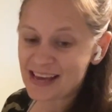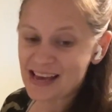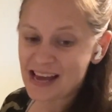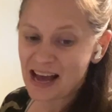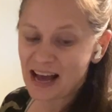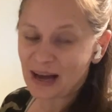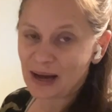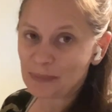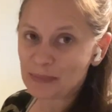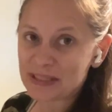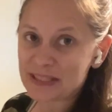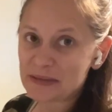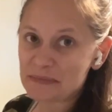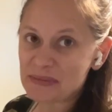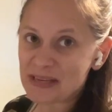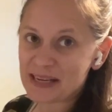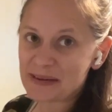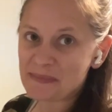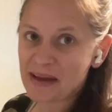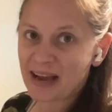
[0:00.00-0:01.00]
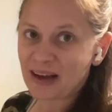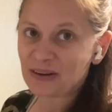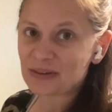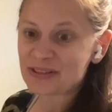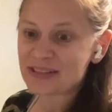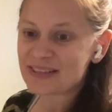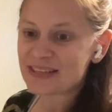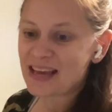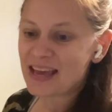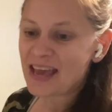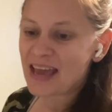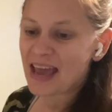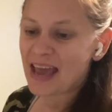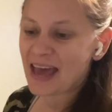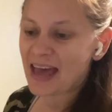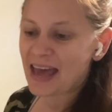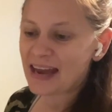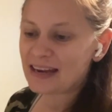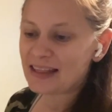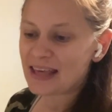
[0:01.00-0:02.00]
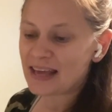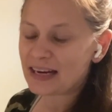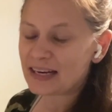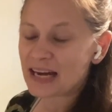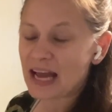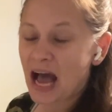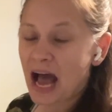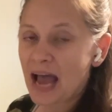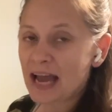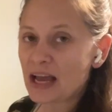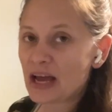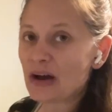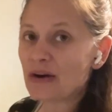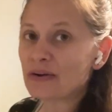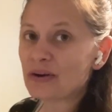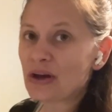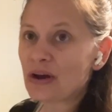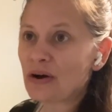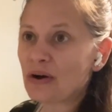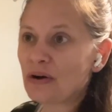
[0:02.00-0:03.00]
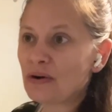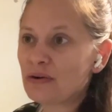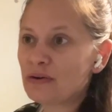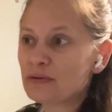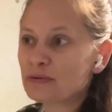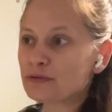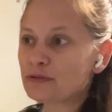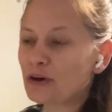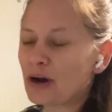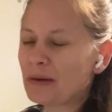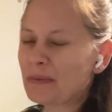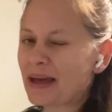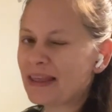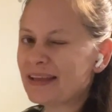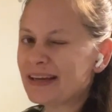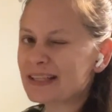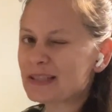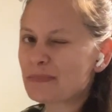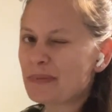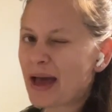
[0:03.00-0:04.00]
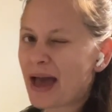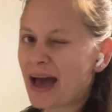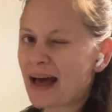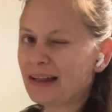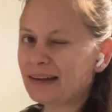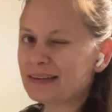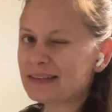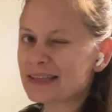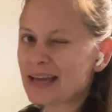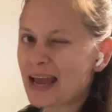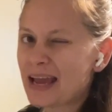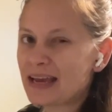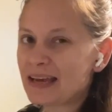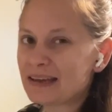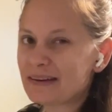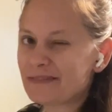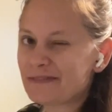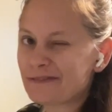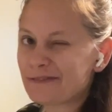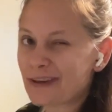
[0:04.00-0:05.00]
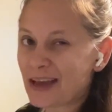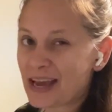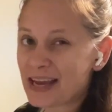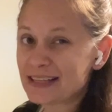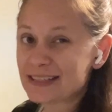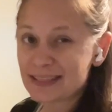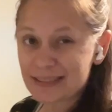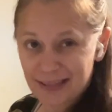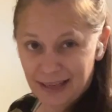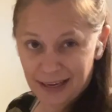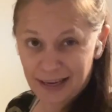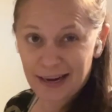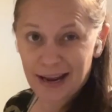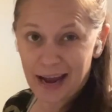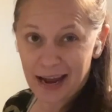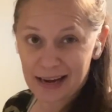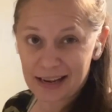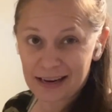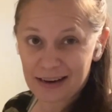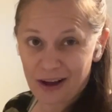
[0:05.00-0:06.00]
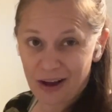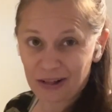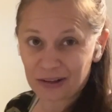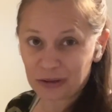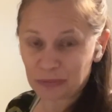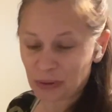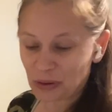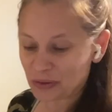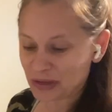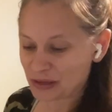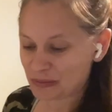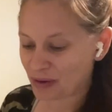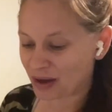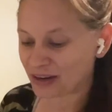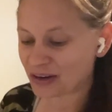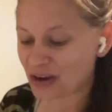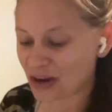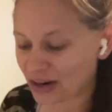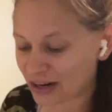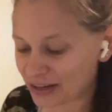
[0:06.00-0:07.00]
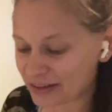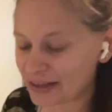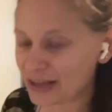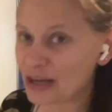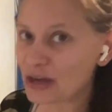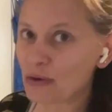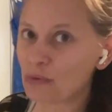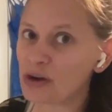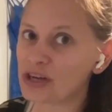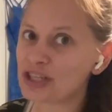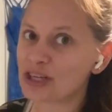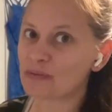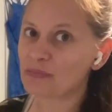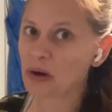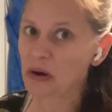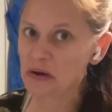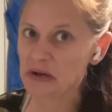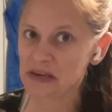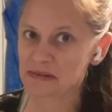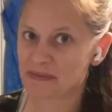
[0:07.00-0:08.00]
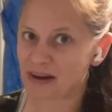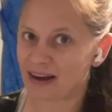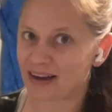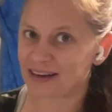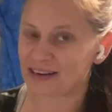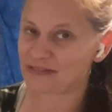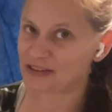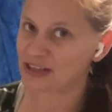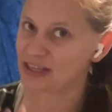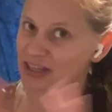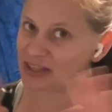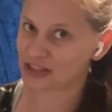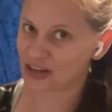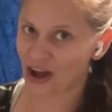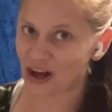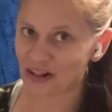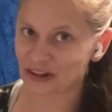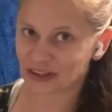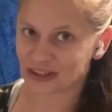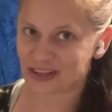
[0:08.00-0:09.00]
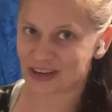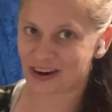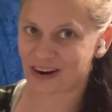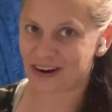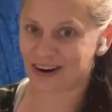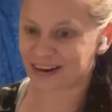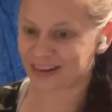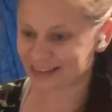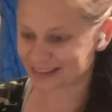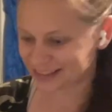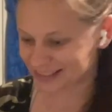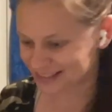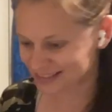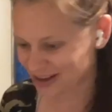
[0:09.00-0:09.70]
It's a Minnie Mouse, and then an Iono from, I think it's Paldean Fates. It's like an $80 Pokemon card, which in Pokemon, if you get a $1 card, it's